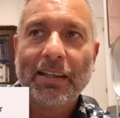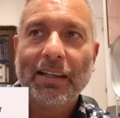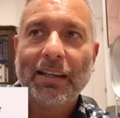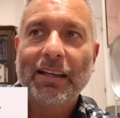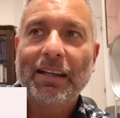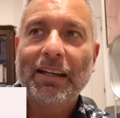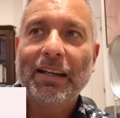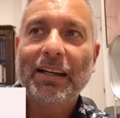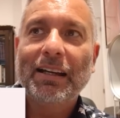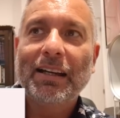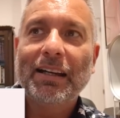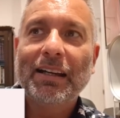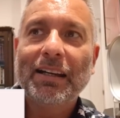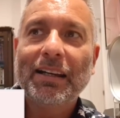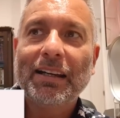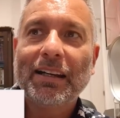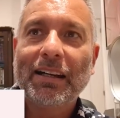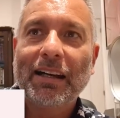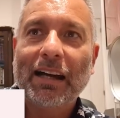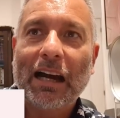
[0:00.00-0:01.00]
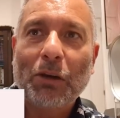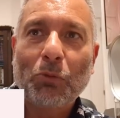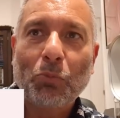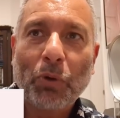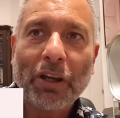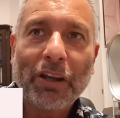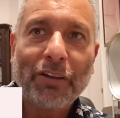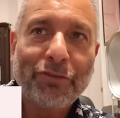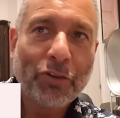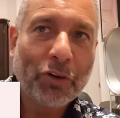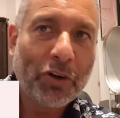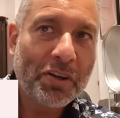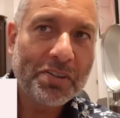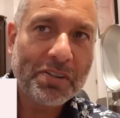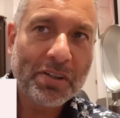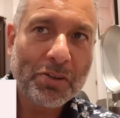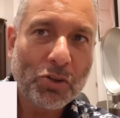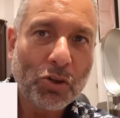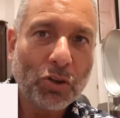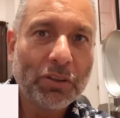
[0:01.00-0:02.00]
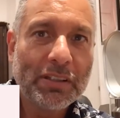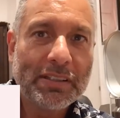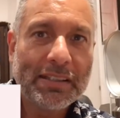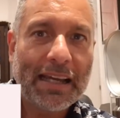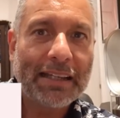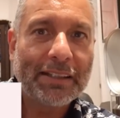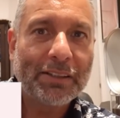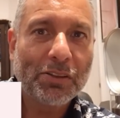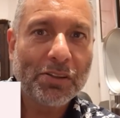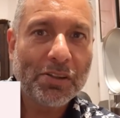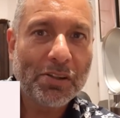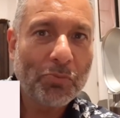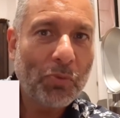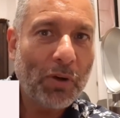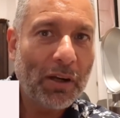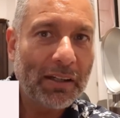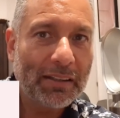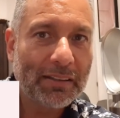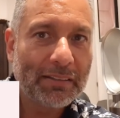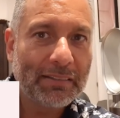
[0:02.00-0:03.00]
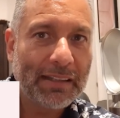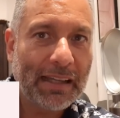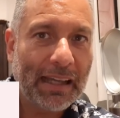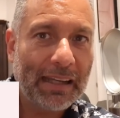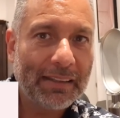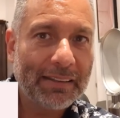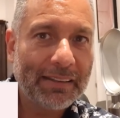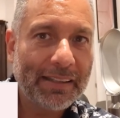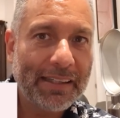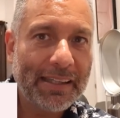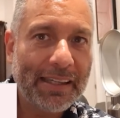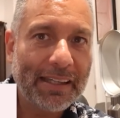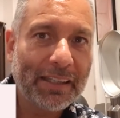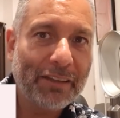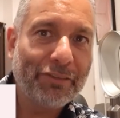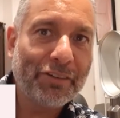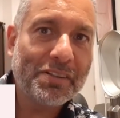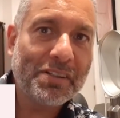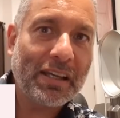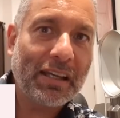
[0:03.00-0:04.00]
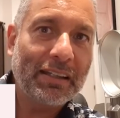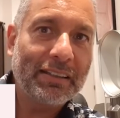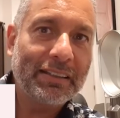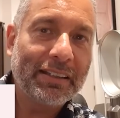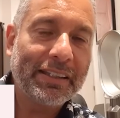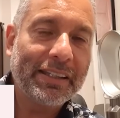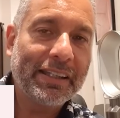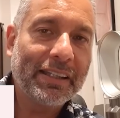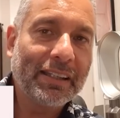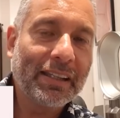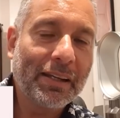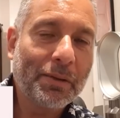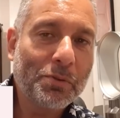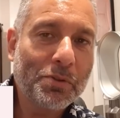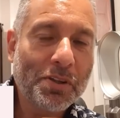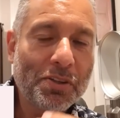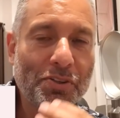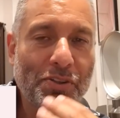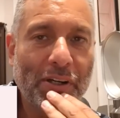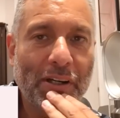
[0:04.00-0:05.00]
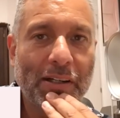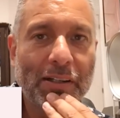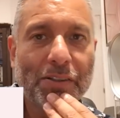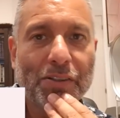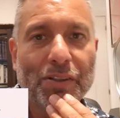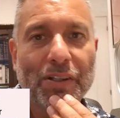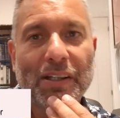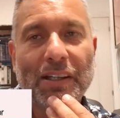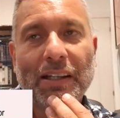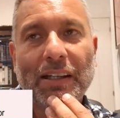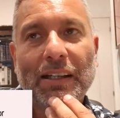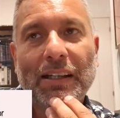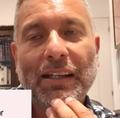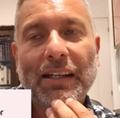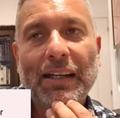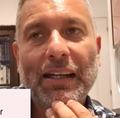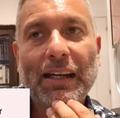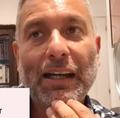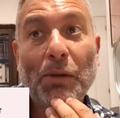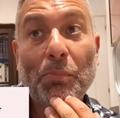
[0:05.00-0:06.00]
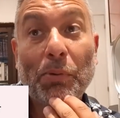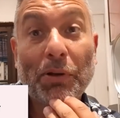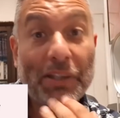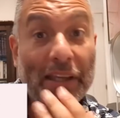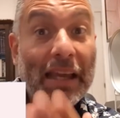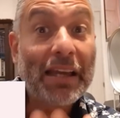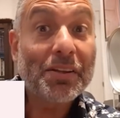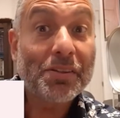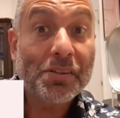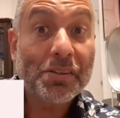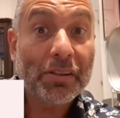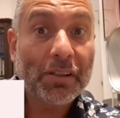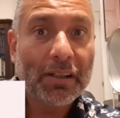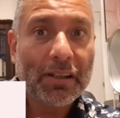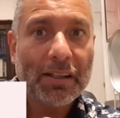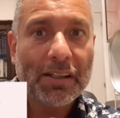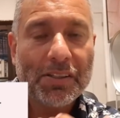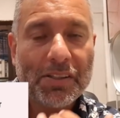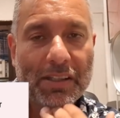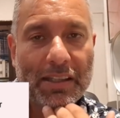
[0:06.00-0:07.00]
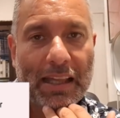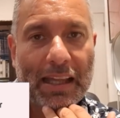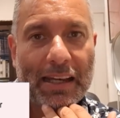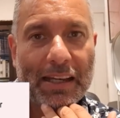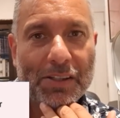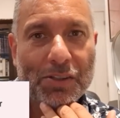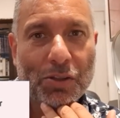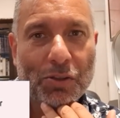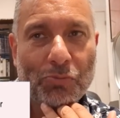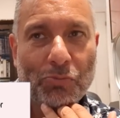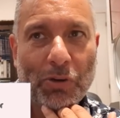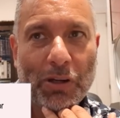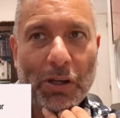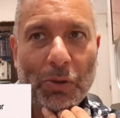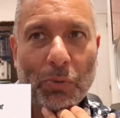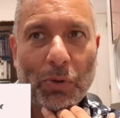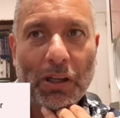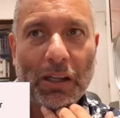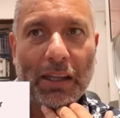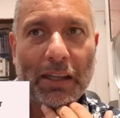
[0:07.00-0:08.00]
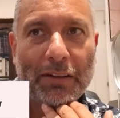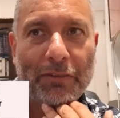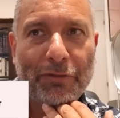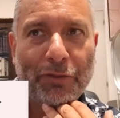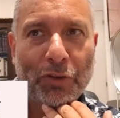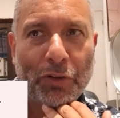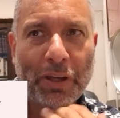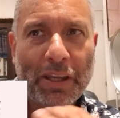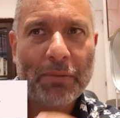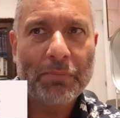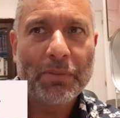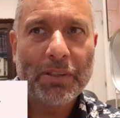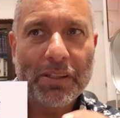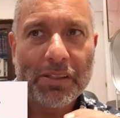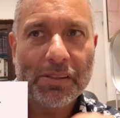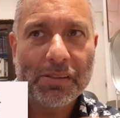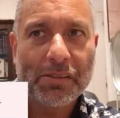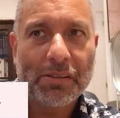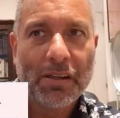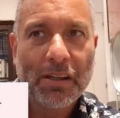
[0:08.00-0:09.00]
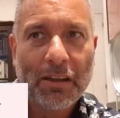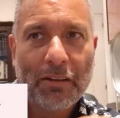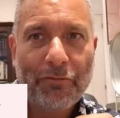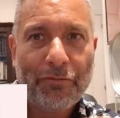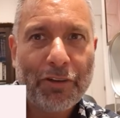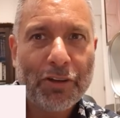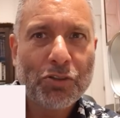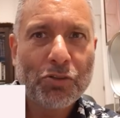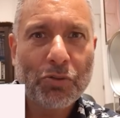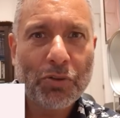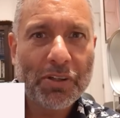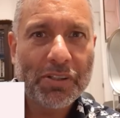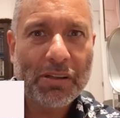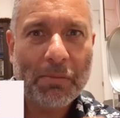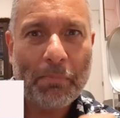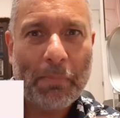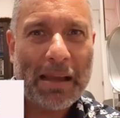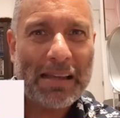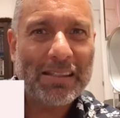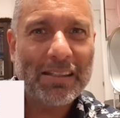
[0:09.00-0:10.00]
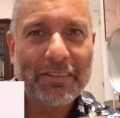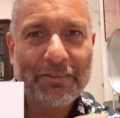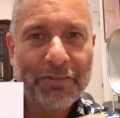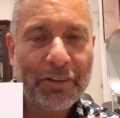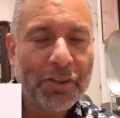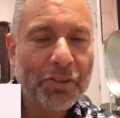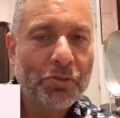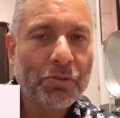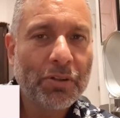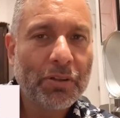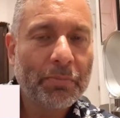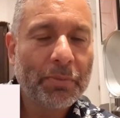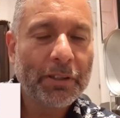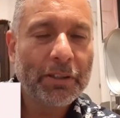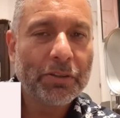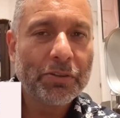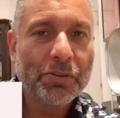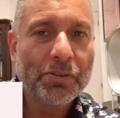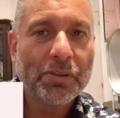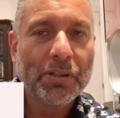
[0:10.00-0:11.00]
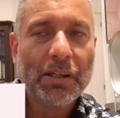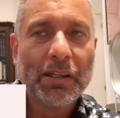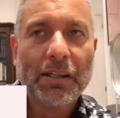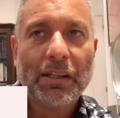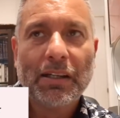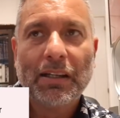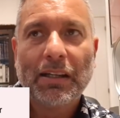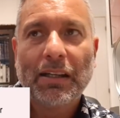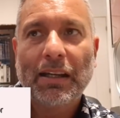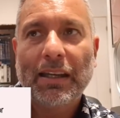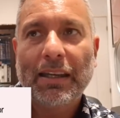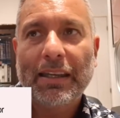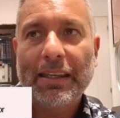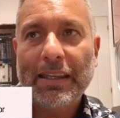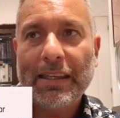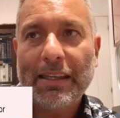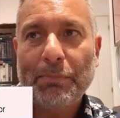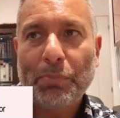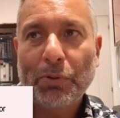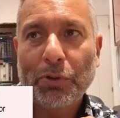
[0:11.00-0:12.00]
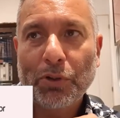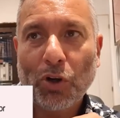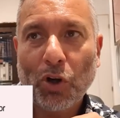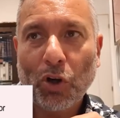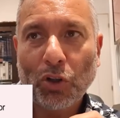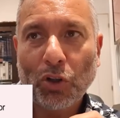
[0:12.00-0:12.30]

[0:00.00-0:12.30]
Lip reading: And winning, for instance, all the titles in one calendar year, the first calendar year that he was in charge. But yes, Zidane has done really well. And for him, this victory is a massive victory because he put